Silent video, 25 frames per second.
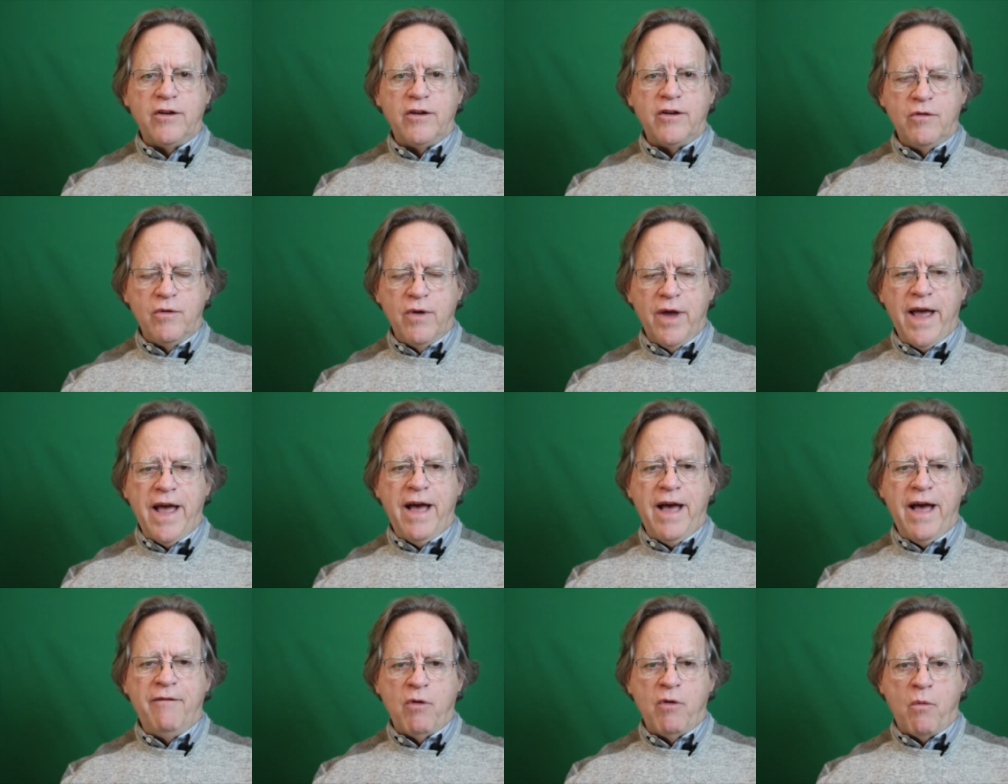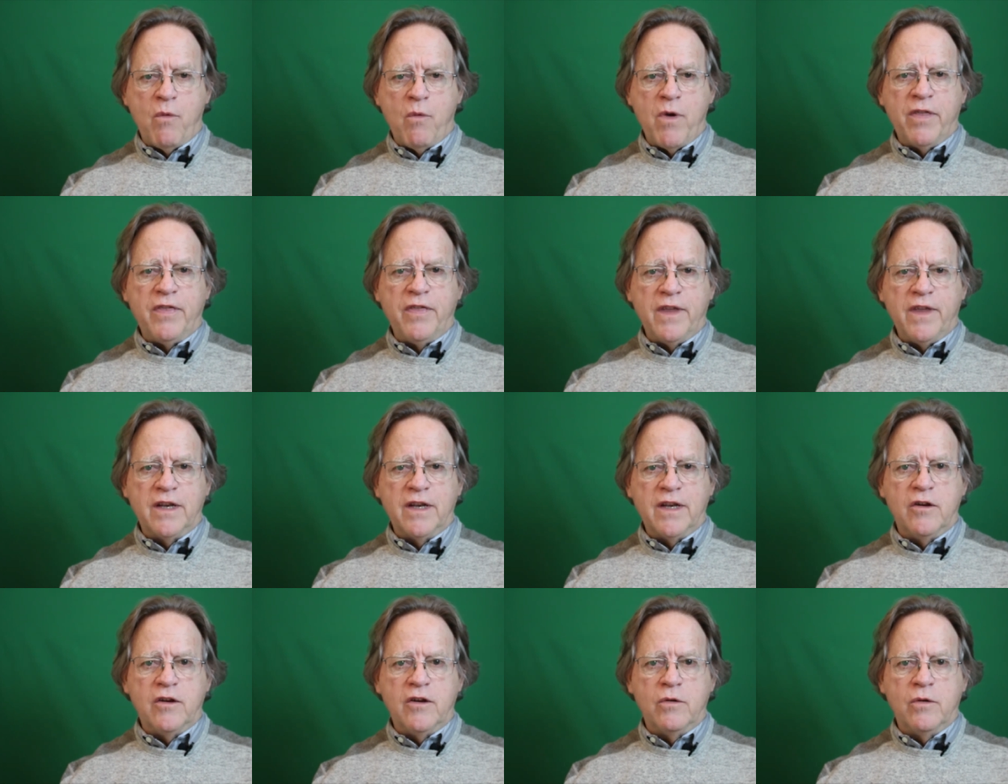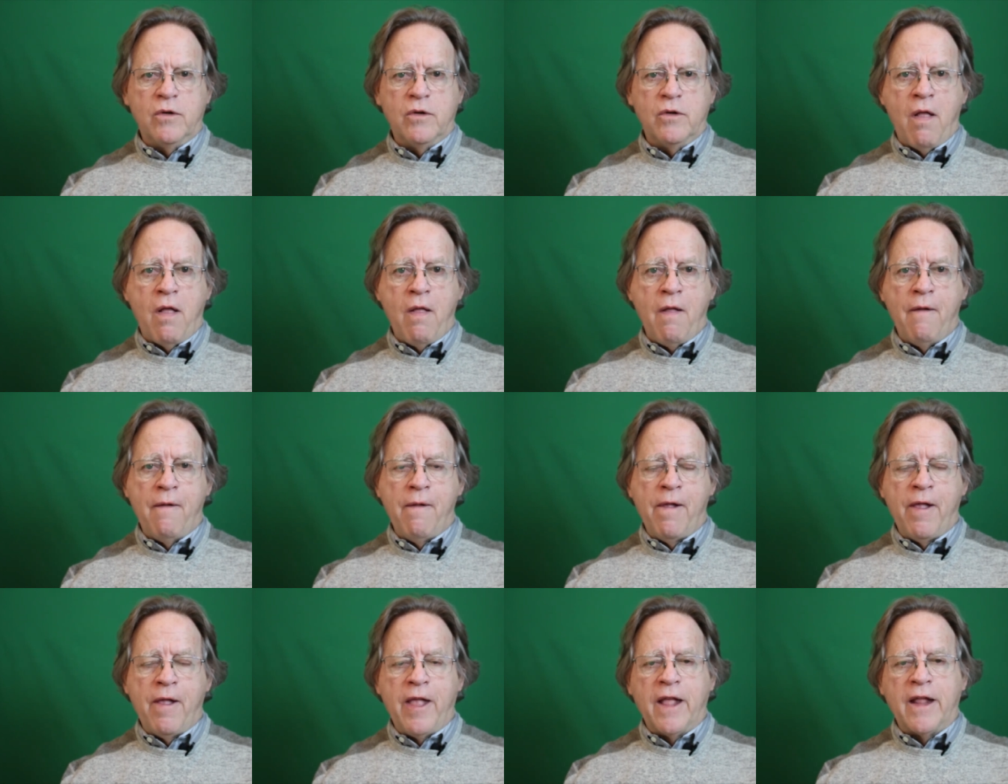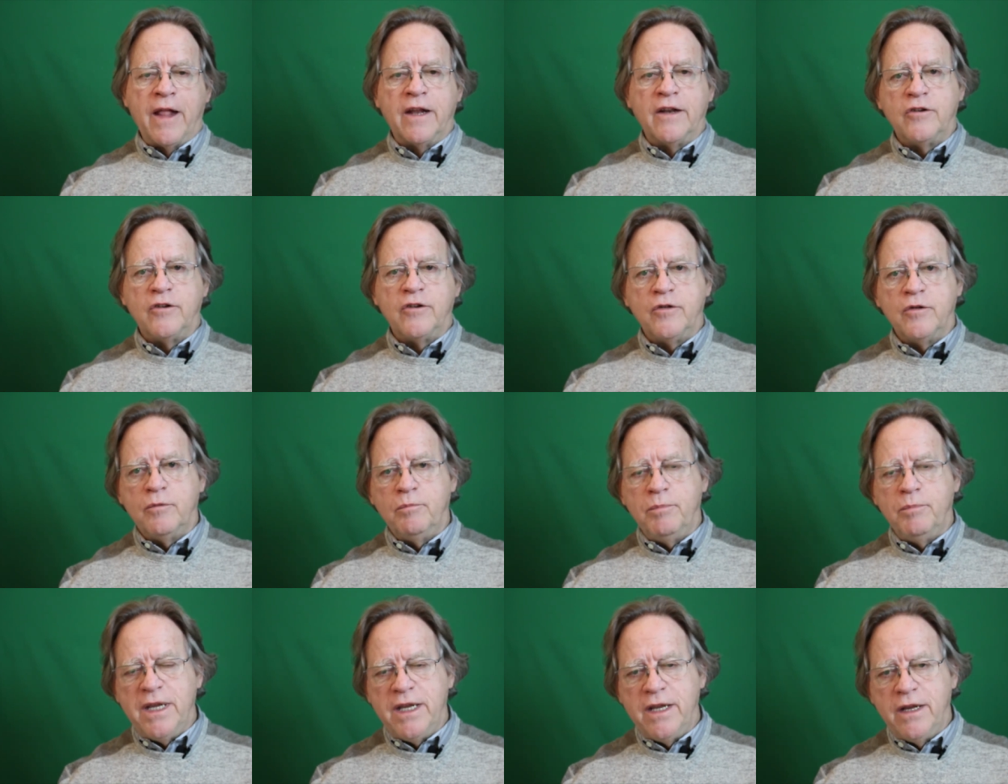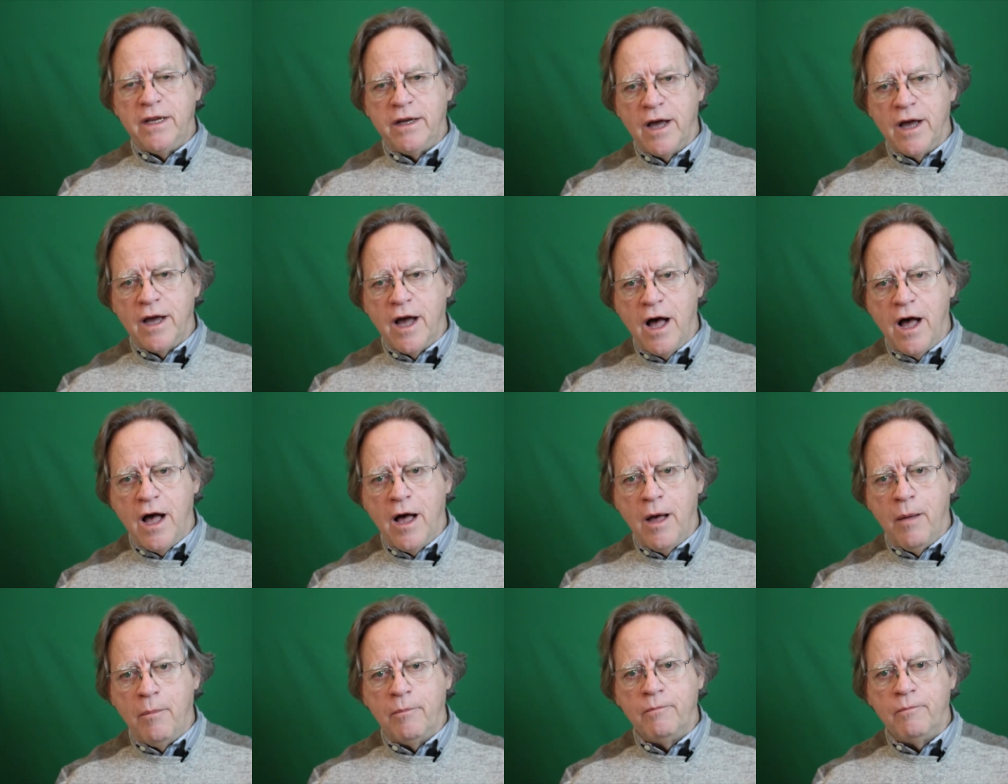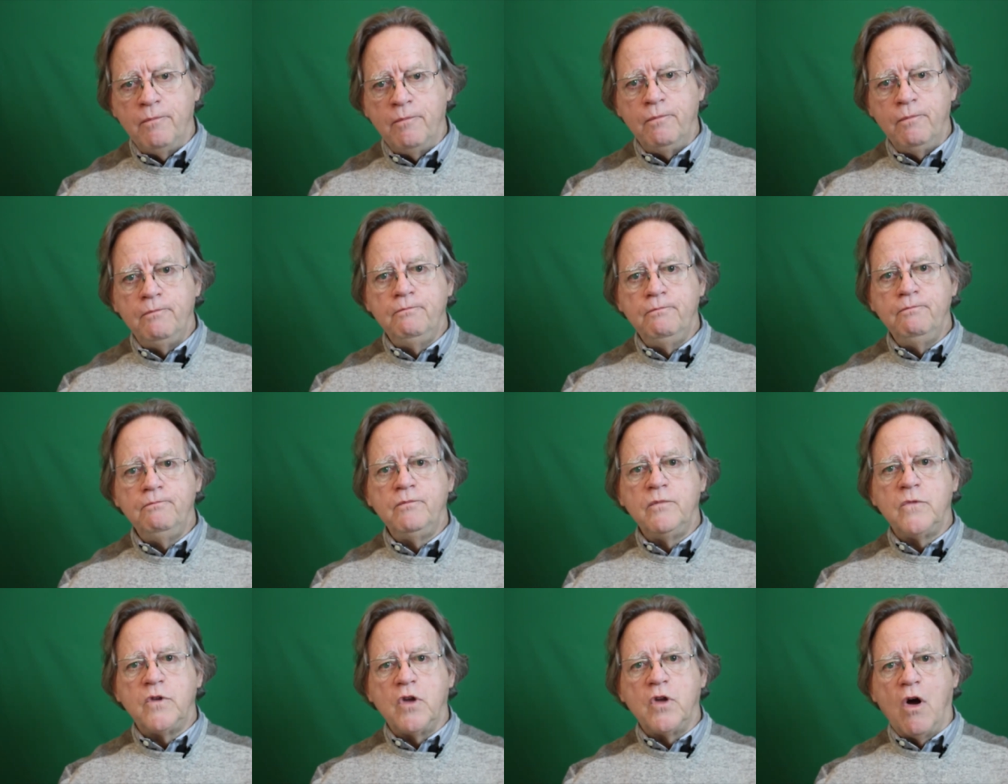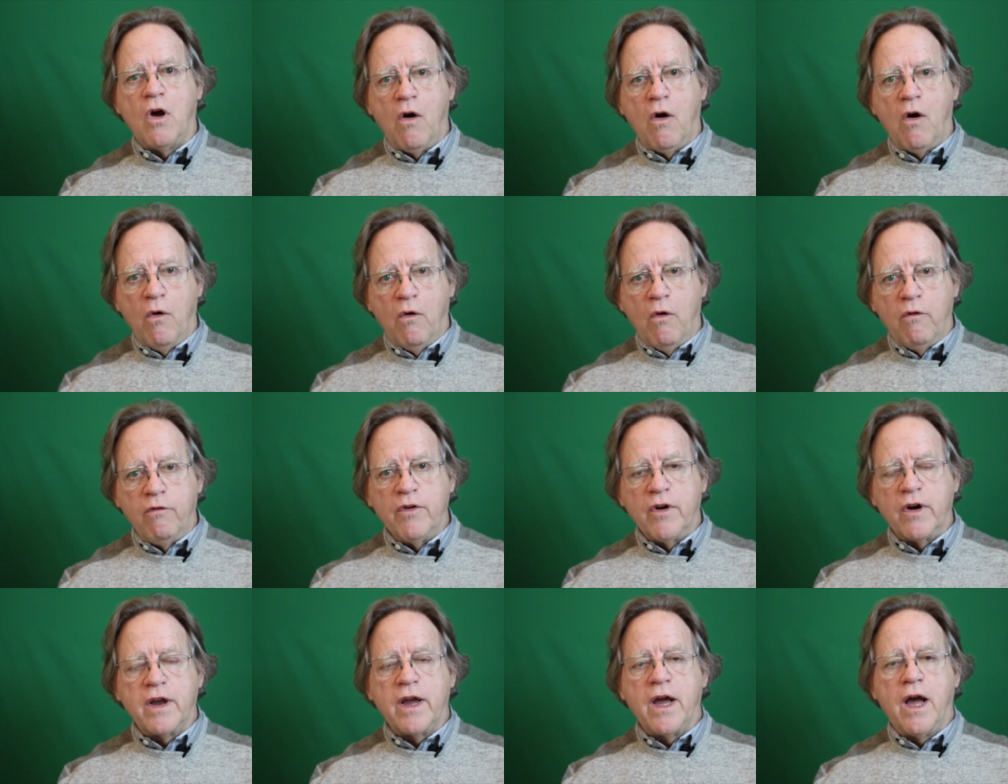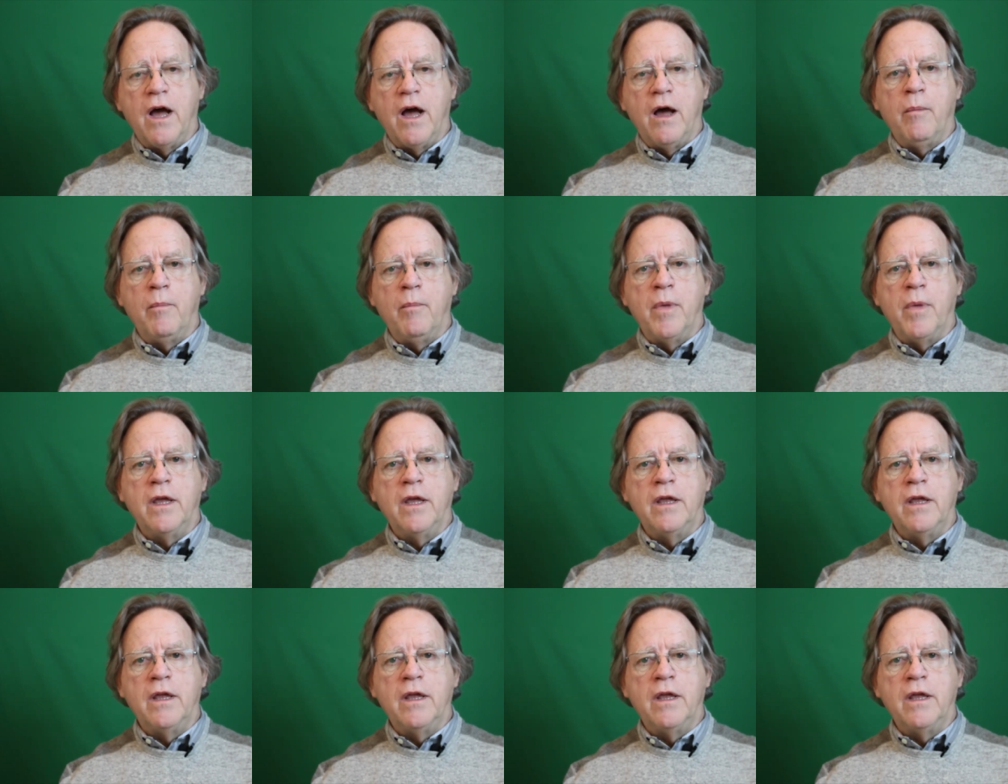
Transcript: You have it within you to be calm, to overcome,